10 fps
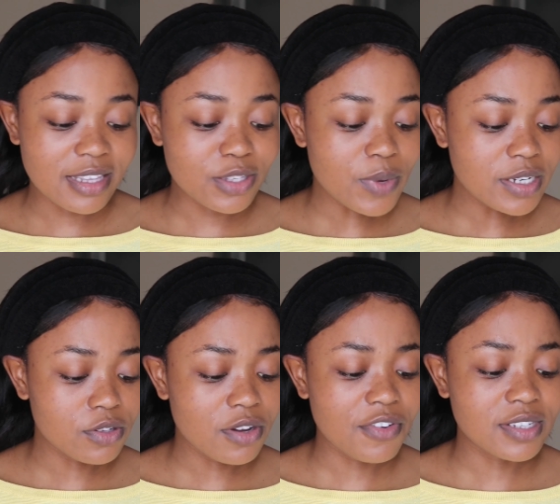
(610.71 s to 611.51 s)
this one is
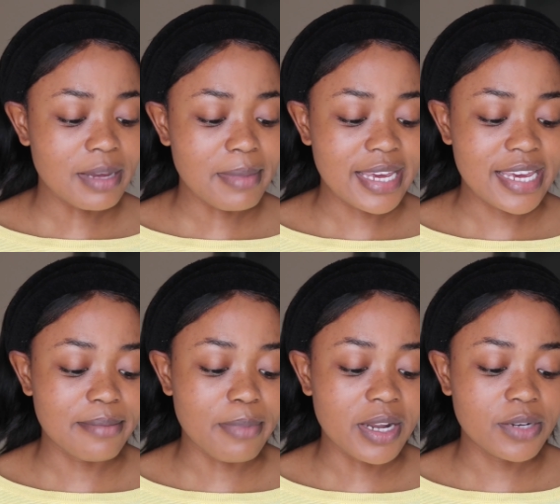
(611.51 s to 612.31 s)
not the first time I hear
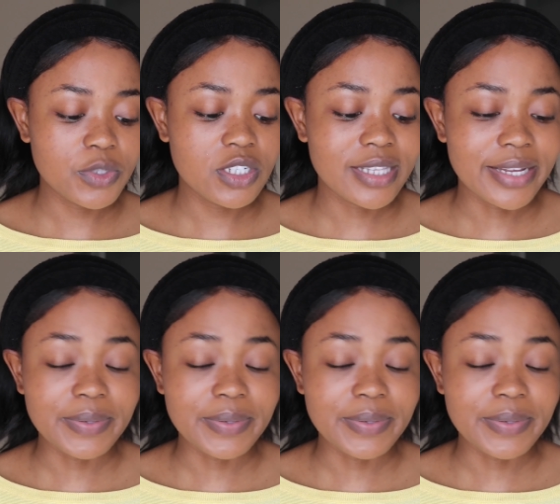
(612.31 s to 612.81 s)
about it, which is the